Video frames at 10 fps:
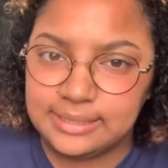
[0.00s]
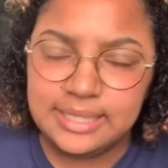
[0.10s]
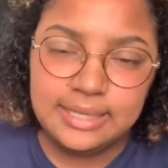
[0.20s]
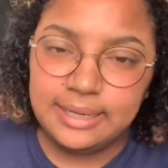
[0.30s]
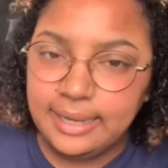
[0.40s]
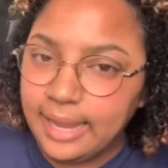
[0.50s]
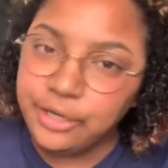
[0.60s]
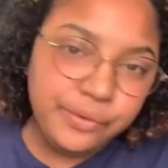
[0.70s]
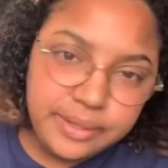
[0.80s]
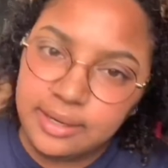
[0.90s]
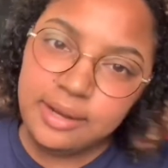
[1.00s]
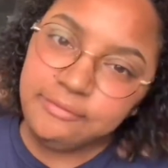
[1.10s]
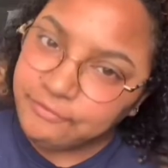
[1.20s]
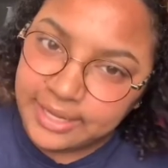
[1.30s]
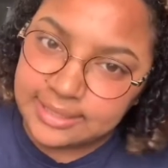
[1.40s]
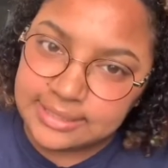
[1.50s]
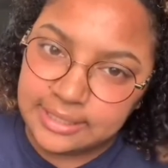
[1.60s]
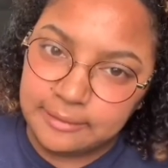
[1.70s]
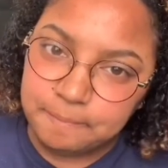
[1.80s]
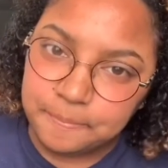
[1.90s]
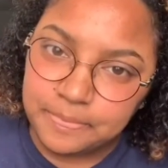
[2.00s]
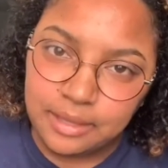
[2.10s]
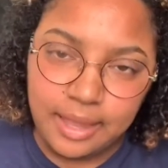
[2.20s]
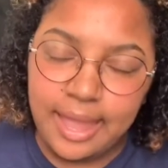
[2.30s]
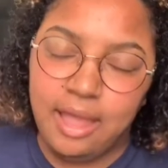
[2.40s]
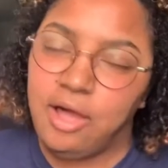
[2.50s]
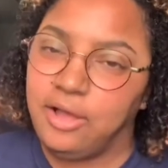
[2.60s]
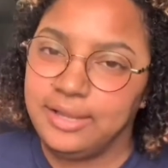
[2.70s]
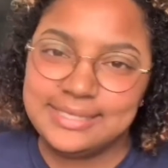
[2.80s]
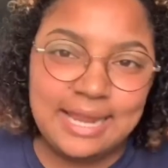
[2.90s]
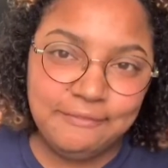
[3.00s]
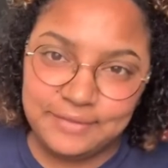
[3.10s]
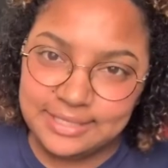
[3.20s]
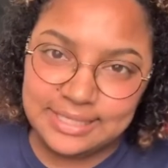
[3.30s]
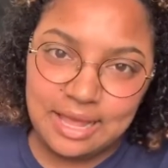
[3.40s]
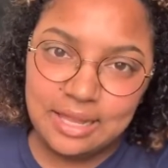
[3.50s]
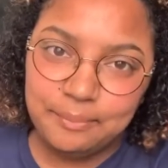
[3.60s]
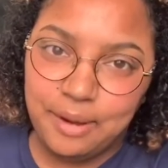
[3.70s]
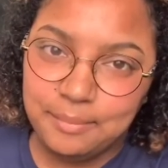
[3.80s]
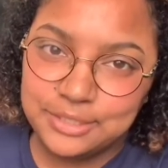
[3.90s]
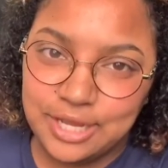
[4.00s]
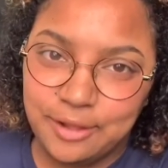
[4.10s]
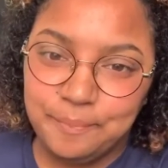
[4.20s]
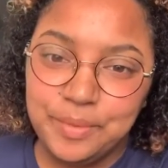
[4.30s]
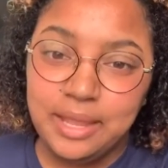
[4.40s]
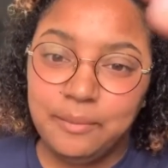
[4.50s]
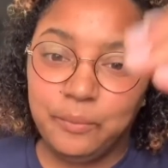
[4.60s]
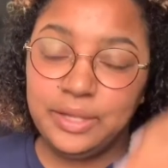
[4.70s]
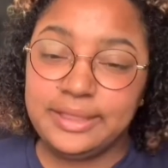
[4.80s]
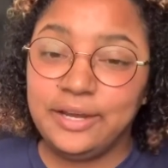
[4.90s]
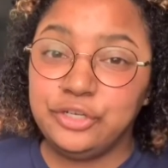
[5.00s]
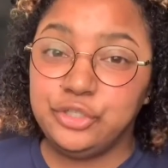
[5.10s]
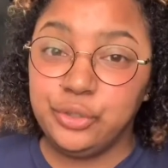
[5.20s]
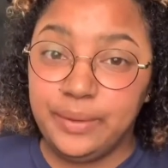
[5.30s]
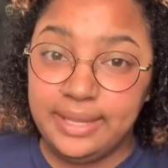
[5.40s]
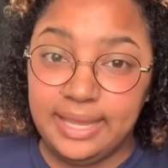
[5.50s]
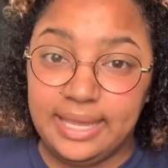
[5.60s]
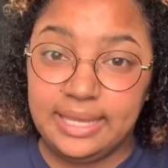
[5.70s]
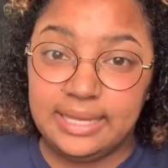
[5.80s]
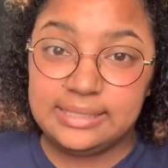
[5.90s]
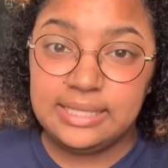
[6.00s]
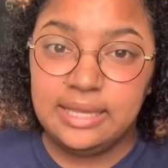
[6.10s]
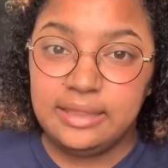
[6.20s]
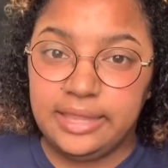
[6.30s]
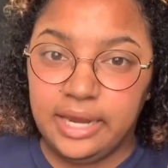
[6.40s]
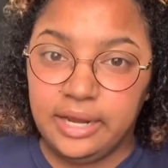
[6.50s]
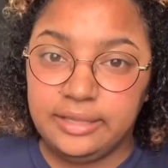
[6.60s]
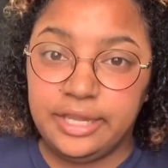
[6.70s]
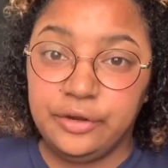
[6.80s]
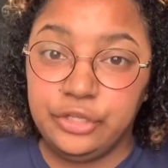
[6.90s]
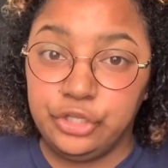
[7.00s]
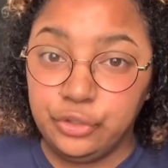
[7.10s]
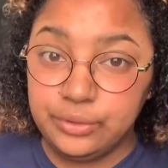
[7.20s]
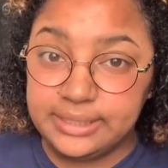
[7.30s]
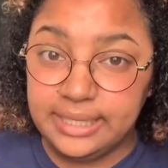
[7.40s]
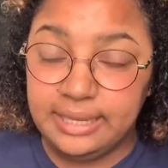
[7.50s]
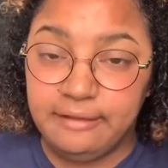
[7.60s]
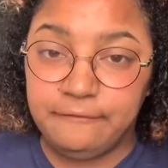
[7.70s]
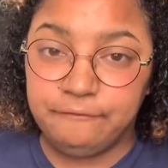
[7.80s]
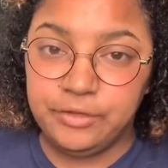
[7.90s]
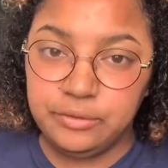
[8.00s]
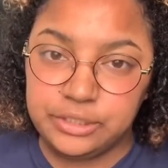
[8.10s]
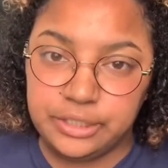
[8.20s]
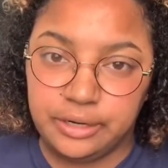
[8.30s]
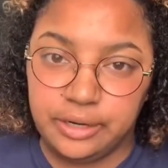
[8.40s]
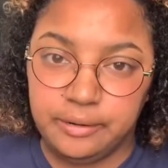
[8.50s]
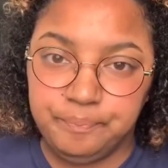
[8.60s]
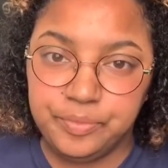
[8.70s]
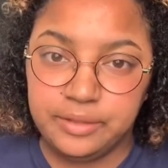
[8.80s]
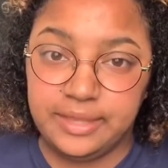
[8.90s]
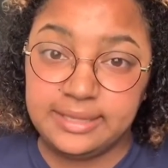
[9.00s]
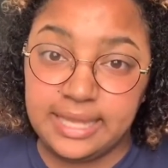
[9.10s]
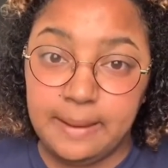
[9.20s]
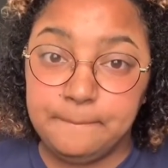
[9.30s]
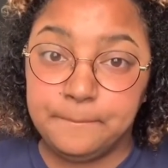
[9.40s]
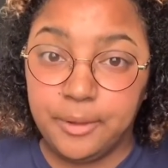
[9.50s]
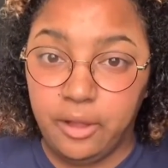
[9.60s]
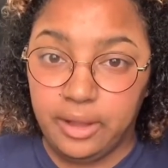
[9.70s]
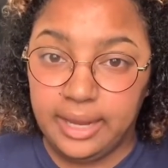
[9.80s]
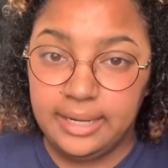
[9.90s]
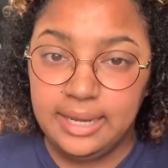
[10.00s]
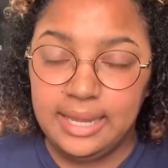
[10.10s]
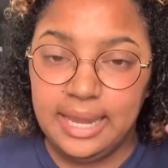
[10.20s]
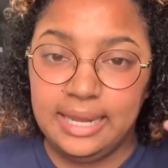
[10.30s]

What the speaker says: They're not doing nothing fancy at all. It's not fancy, y'all, I promise y'all. What they're doing is they're using a filter that they bought, and it